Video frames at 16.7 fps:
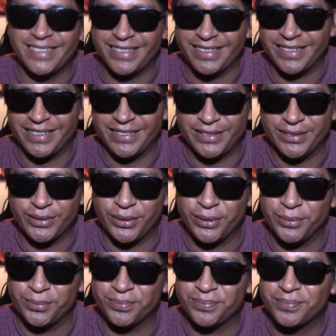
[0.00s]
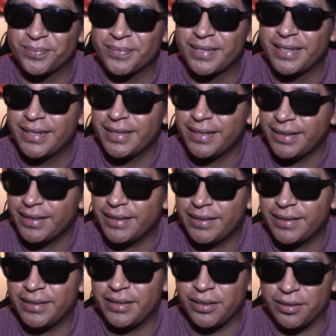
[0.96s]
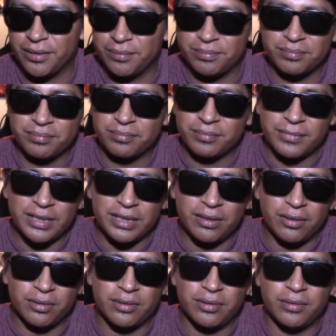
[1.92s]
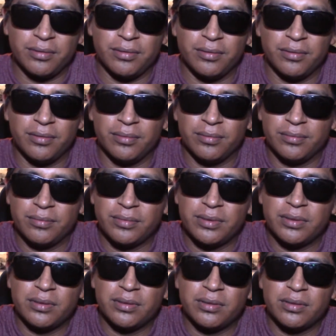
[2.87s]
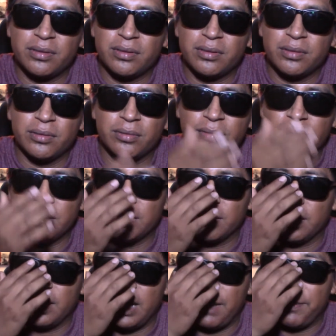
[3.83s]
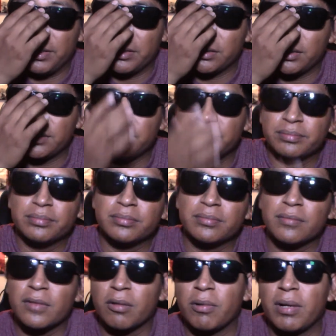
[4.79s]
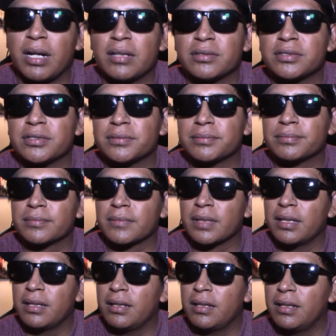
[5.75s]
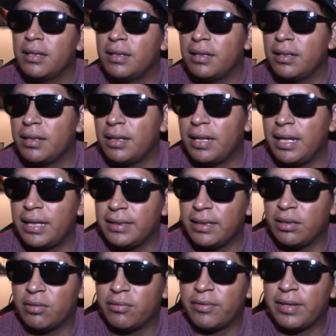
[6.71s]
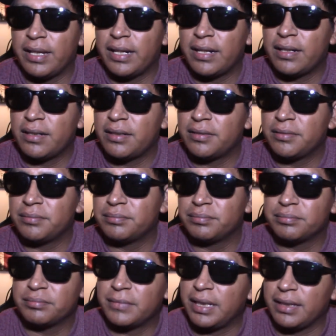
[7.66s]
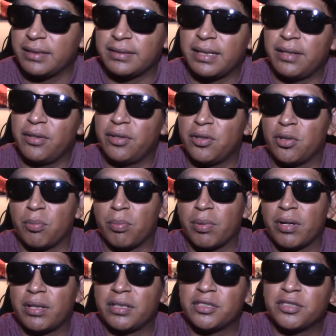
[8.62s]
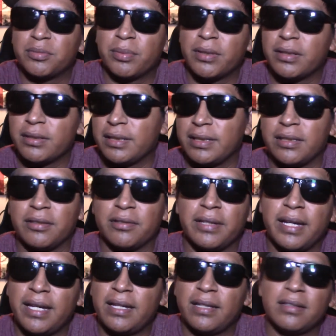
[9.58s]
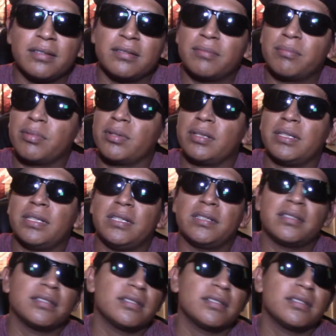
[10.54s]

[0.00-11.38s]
So, you go to the Amazon warehouse, and then over there they assign you your parking spot. They tell you, hey, park here,